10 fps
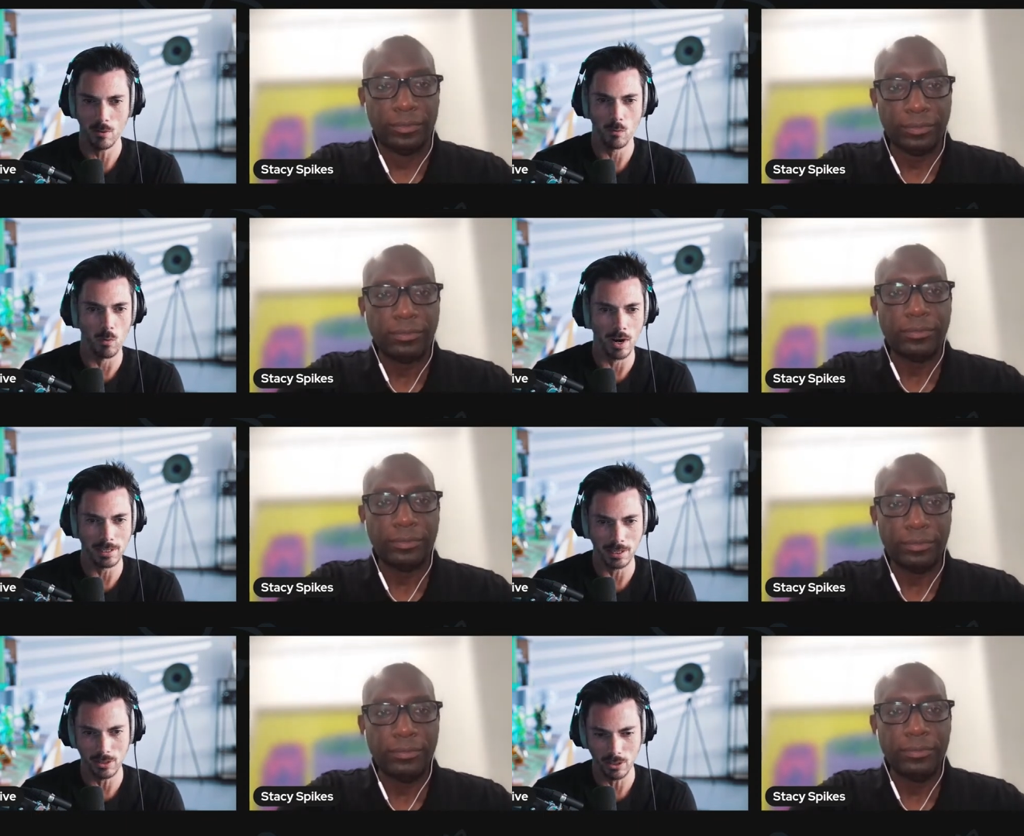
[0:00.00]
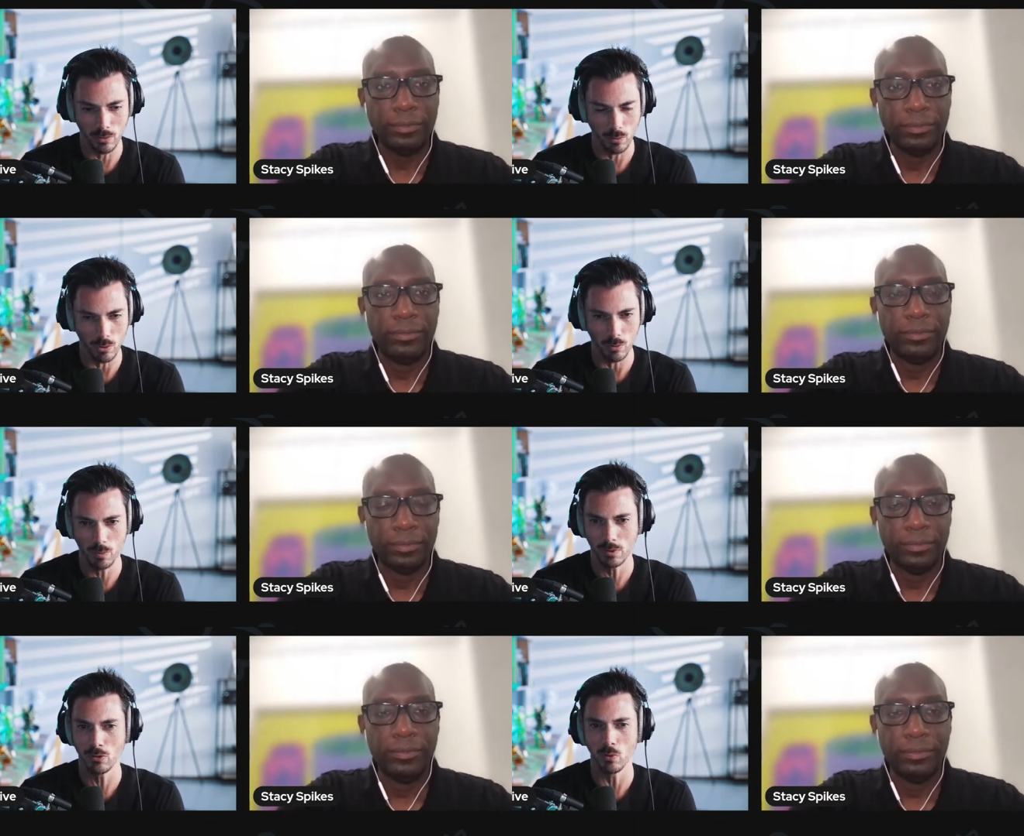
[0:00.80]
Speaker 1: writing as a group,
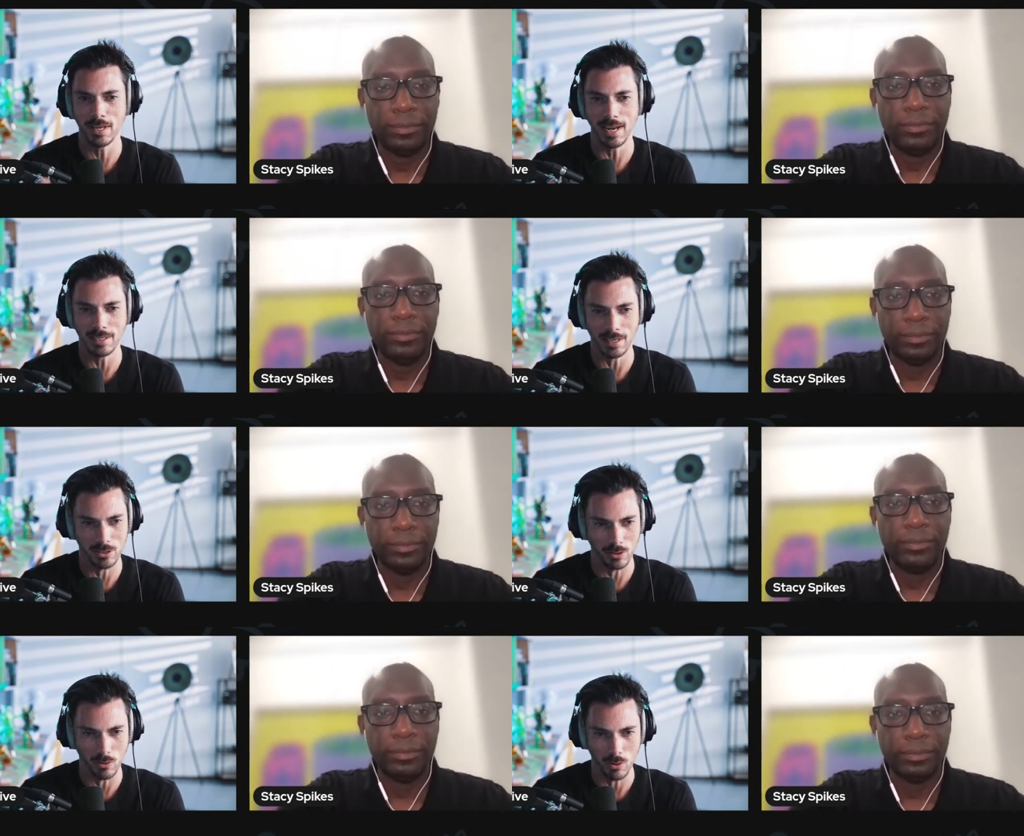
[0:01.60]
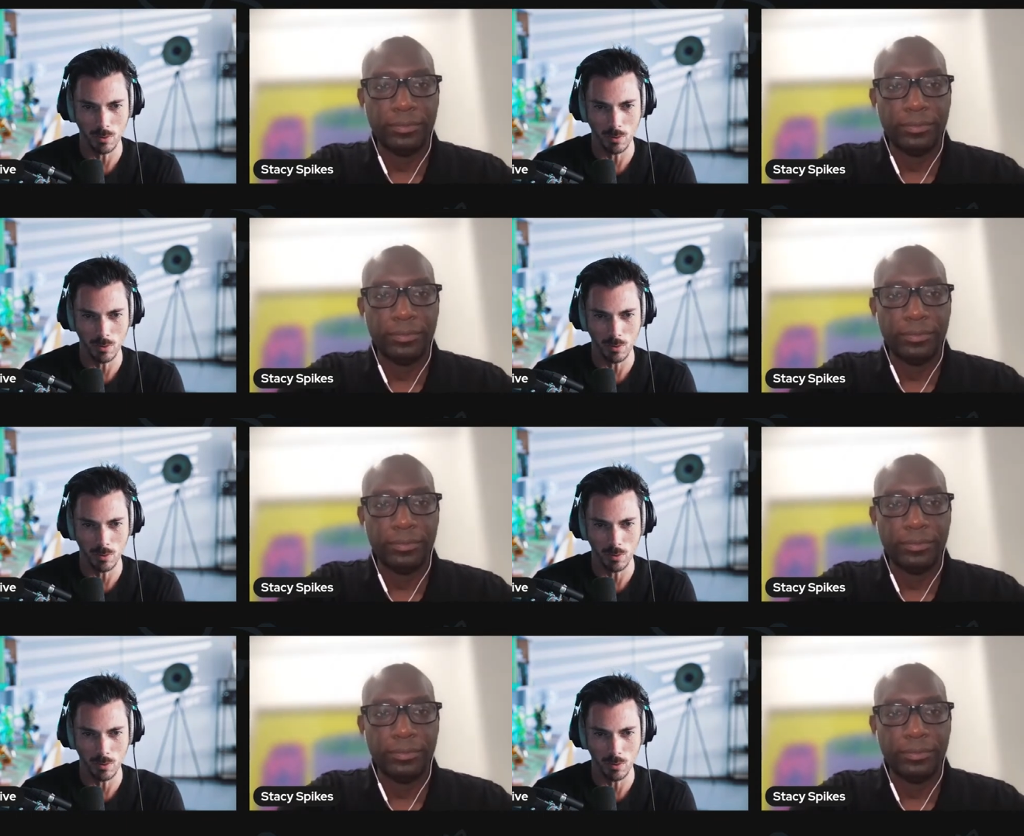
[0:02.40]
creating as a group.